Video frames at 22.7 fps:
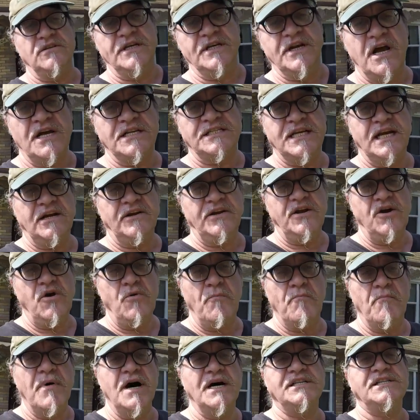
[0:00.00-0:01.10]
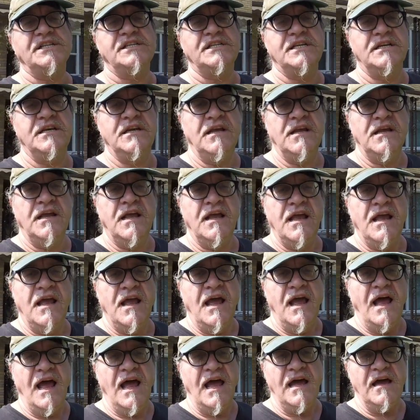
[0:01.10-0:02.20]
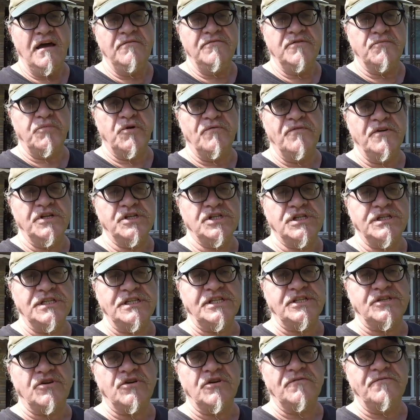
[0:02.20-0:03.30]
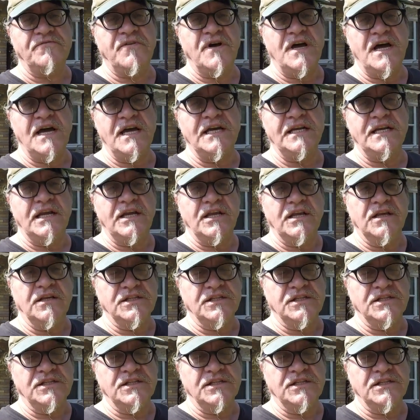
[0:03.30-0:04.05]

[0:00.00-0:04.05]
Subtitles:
in Ontario must have a provincially certified